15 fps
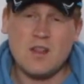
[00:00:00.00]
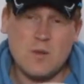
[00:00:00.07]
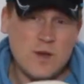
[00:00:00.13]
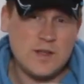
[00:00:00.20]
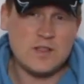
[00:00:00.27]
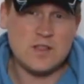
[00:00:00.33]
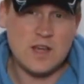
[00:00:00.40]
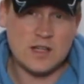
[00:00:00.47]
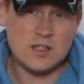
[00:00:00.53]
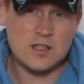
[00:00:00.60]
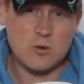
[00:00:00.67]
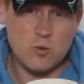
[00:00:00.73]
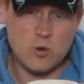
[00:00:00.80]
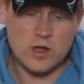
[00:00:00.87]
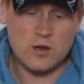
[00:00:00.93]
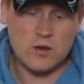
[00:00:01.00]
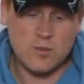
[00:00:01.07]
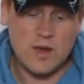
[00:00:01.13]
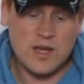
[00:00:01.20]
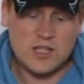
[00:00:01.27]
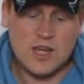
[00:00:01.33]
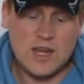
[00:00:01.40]
The
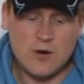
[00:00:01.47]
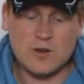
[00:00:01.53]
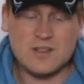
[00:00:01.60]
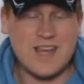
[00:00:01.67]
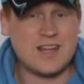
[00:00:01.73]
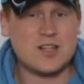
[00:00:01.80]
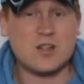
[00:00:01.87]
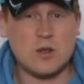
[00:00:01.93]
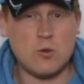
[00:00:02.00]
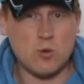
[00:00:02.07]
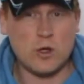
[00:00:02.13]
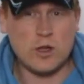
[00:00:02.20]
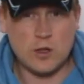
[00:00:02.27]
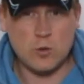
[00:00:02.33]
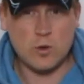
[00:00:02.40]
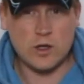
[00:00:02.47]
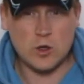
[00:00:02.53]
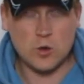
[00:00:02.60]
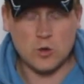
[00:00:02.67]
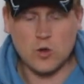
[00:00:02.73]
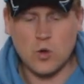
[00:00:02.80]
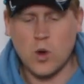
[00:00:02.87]
mesh here is actually really,
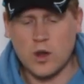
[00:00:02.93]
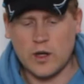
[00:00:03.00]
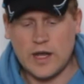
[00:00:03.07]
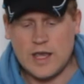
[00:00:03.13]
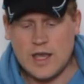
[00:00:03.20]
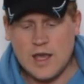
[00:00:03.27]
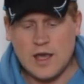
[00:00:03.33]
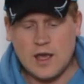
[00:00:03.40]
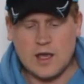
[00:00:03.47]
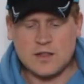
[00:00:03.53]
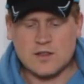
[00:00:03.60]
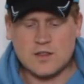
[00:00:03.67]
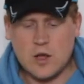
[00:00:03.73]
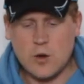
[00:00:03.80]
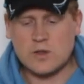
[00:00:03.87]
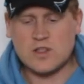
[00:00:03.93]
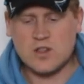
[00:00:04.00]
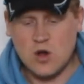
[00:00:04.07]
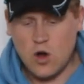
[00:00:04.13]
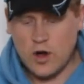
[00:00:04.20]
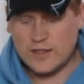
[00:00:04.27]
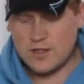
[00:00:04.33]
really good quality, and so it's
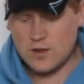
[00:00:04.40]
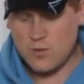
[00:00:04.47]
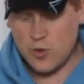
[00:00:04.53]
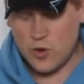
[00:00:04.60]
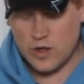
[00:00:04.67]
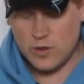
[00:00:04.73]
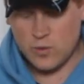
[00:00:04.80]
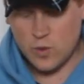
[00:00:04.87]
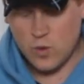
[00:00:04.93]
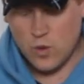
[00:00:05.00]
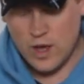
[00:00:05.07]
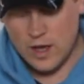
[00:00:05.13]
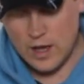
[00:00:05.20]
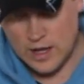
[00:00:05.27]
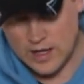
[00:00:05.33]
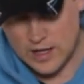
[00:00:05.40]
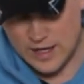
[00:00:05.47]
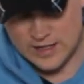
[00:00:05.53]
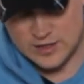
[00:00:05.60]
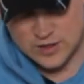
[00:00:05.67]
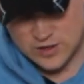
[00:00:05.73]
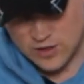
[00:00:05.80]
nice and breathable, and you